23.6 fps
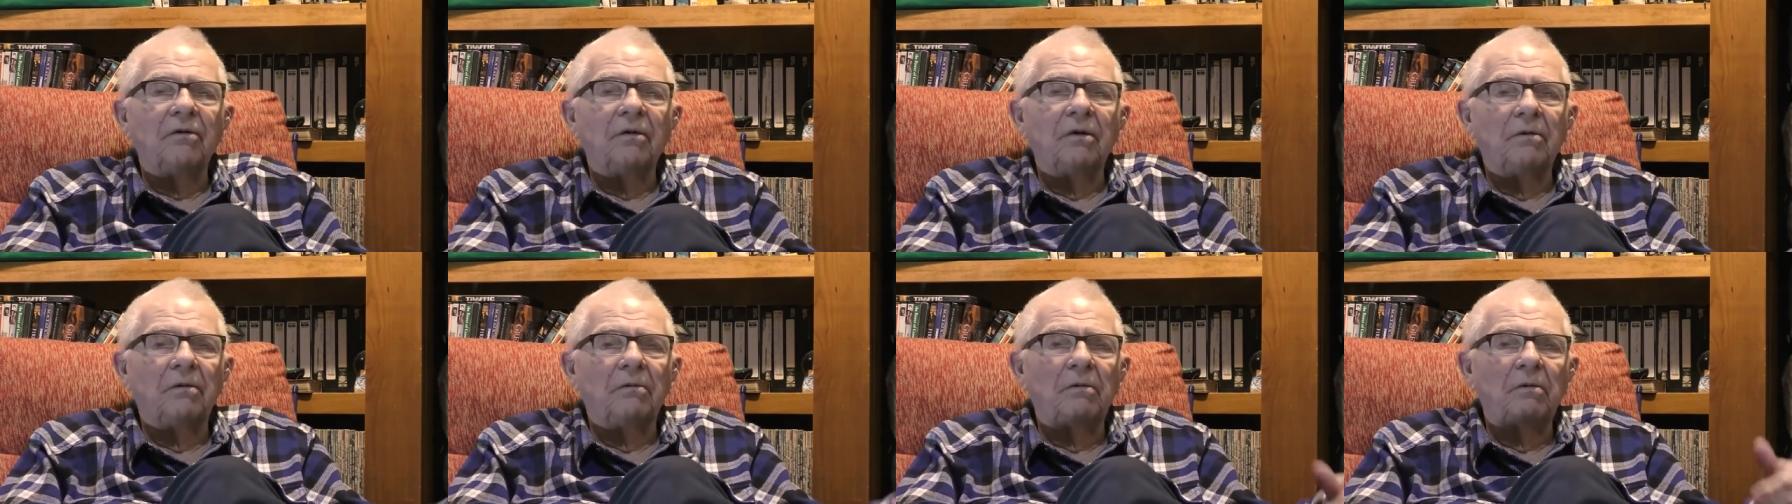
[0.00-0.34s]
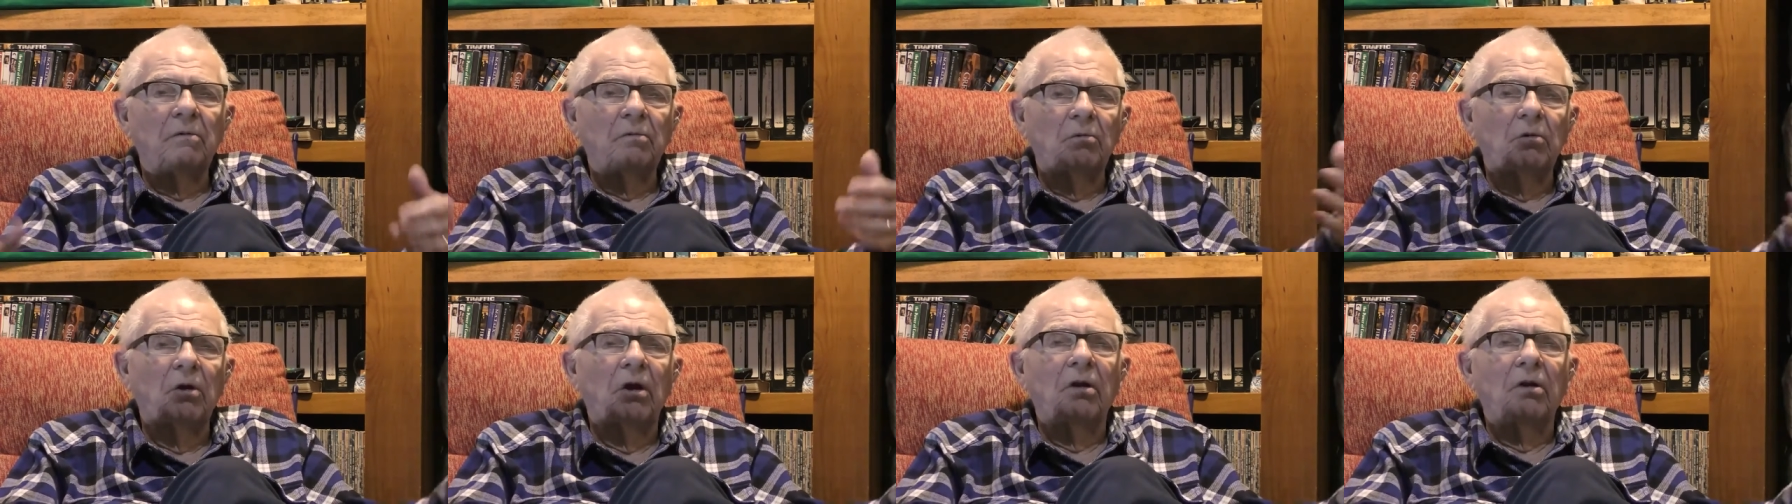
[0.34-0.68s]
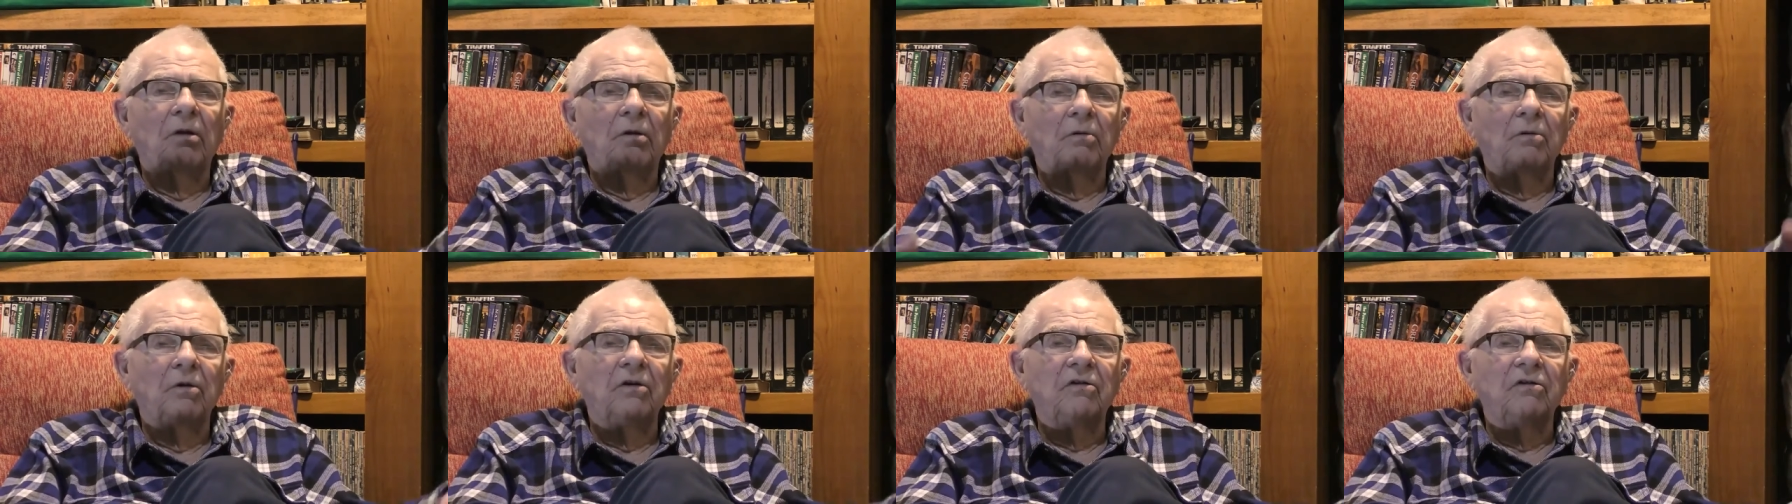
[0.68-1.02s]
One
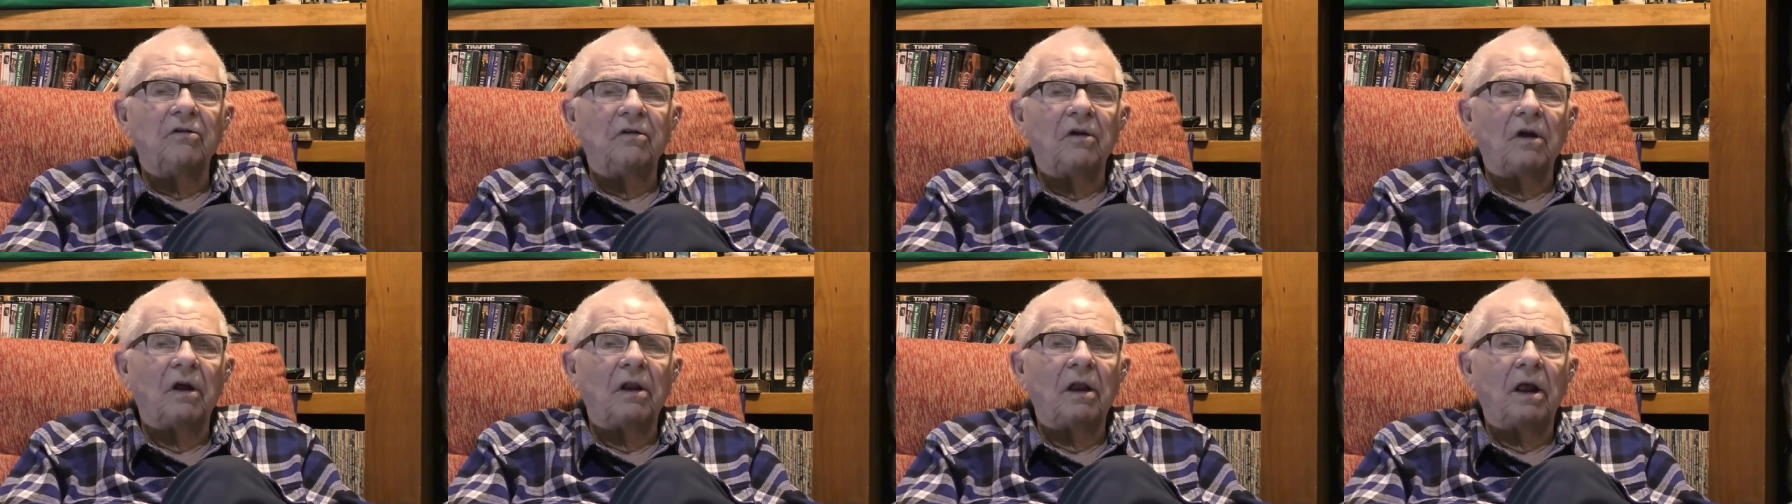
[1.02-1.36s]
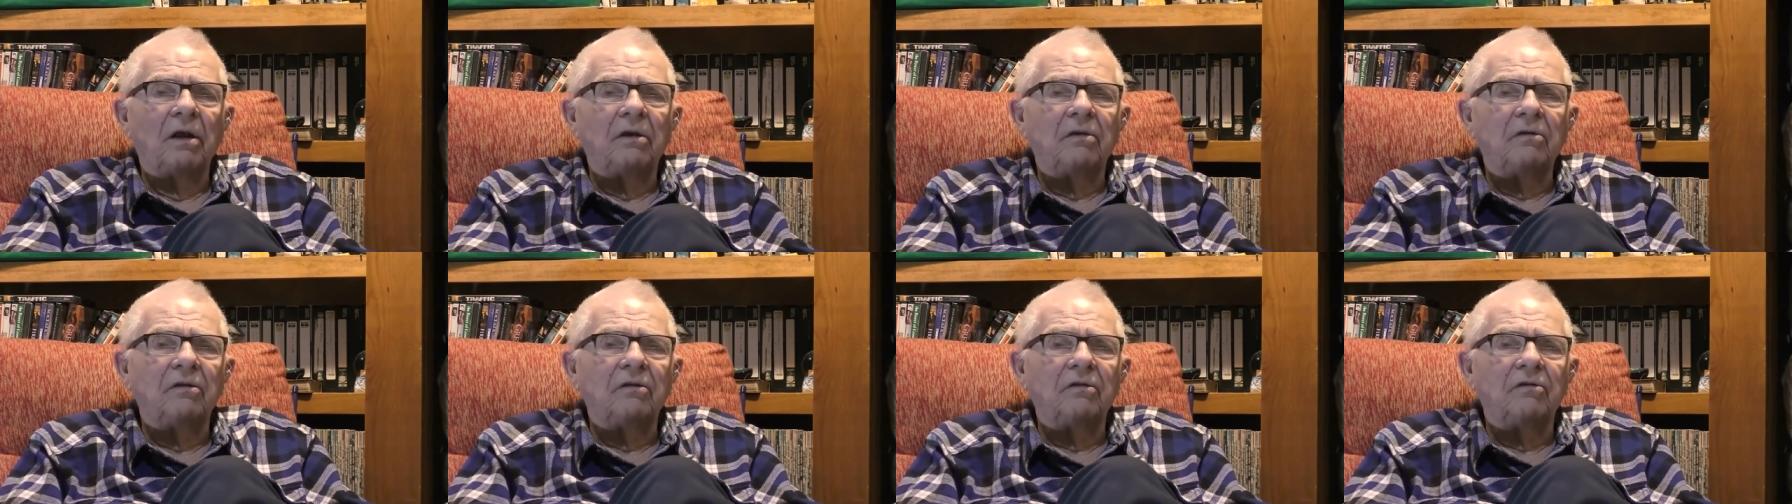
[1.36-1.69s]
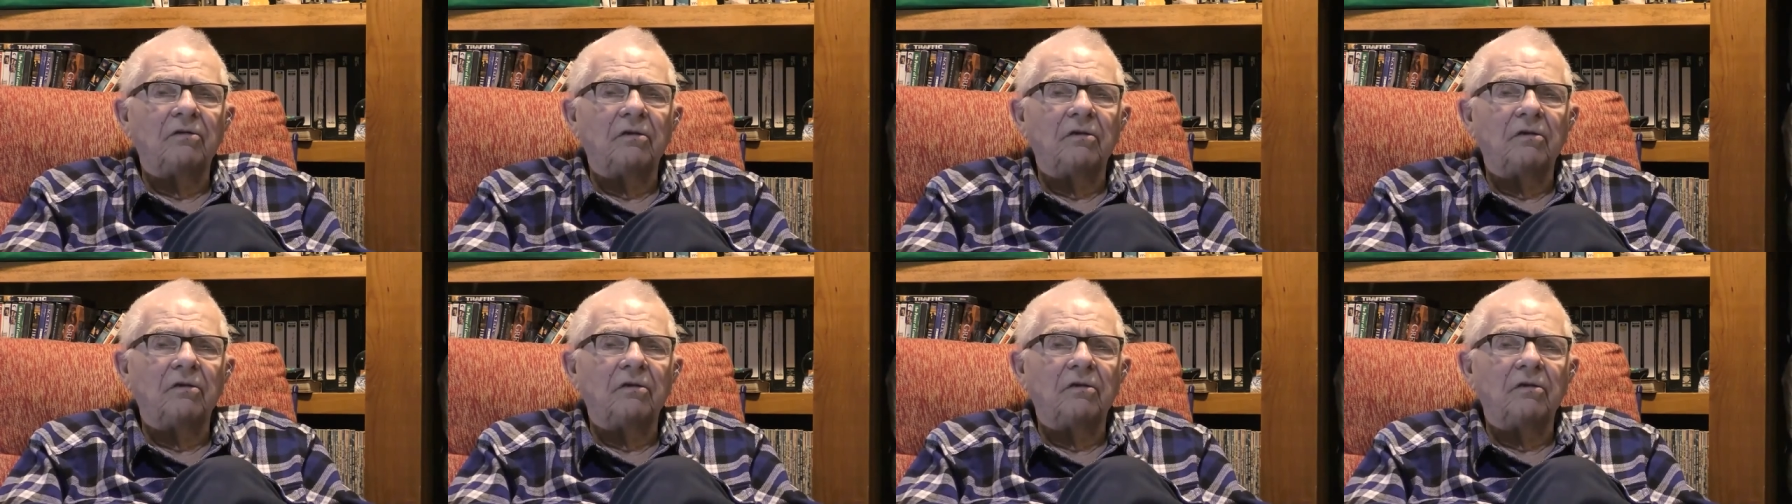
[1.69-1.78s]
of the reasons I like to